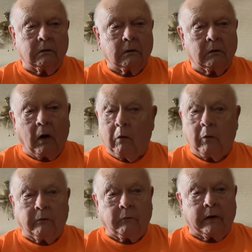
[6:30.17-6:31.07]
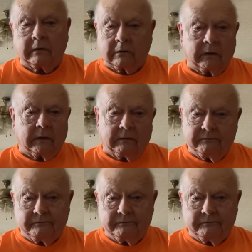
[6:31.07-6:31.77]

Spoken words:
no, I wasn't ready to leave,